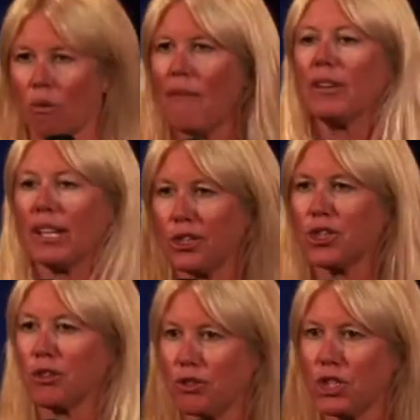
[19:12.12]
that
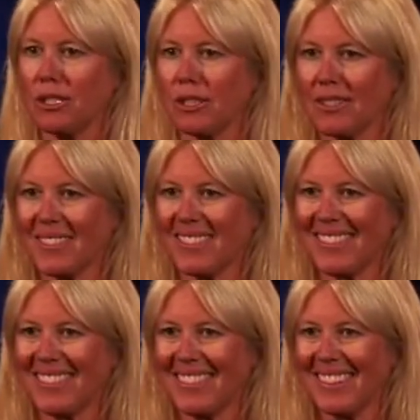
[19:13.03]
revelation of Jesus,
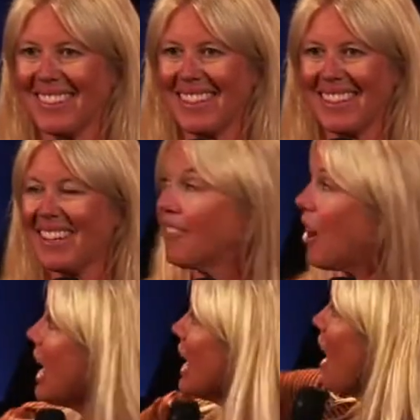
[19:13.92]

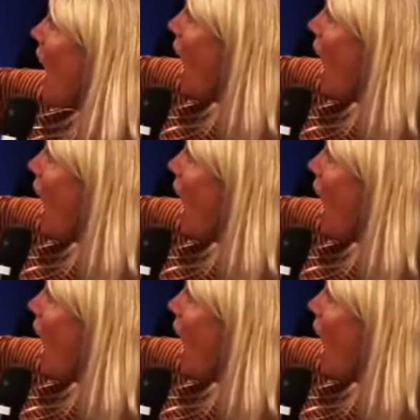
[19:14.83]
right?